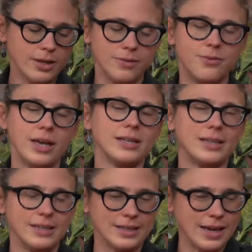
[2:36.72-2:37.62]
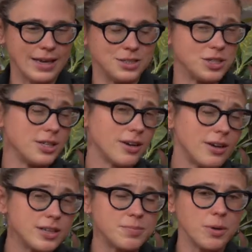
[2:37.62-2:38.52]
veiling and
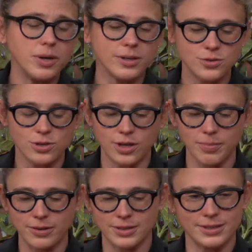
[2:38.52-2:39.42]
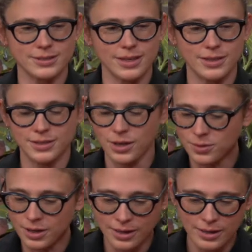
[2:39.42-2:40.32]
jihad, but we also talk about things like
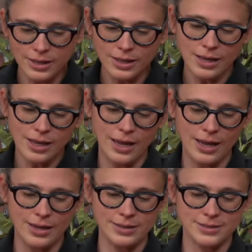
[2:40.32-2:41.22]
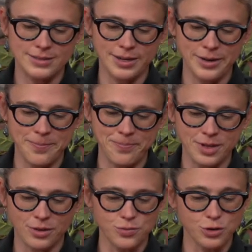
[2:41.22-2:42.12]
yoga and um,
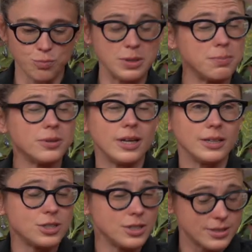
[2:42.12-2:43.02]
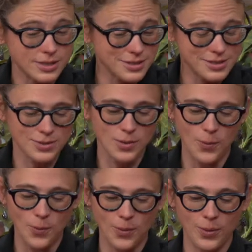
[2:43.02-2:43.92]
controversial people like Jesus,
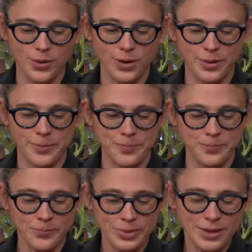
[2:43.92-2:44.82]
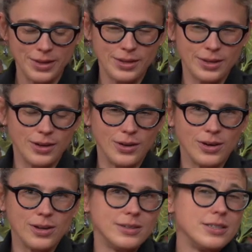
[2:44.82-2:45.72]
or um,
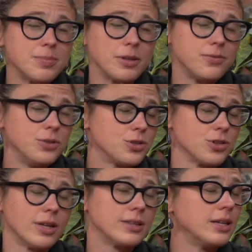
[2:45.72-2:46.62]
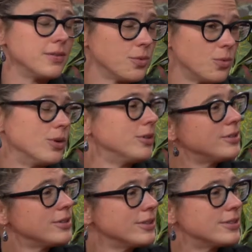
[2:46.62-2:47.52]
ideas about the future, like the end of the world.
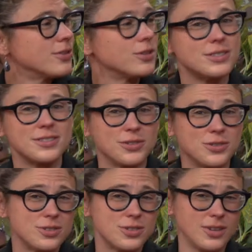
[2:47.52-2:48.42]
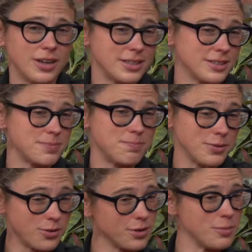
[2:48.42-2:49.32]
So there's, there's, I think it's by
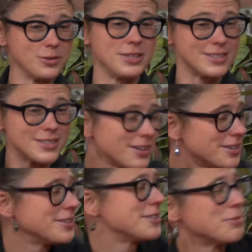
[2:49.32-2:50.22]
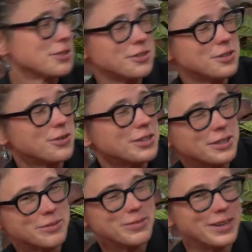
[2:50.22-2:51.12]
far the most exciting subject on the
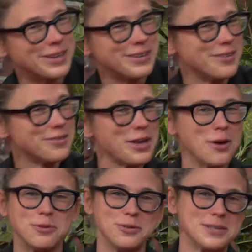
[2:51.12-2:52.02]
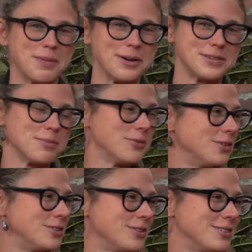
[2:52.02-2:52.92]
curriculum, and I, I really hope to inspire some of
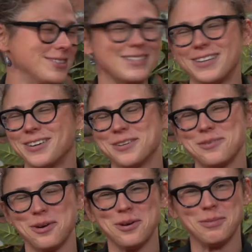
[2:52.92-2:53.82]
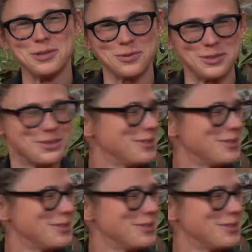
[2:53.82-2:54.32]
you to, to take our, our modules.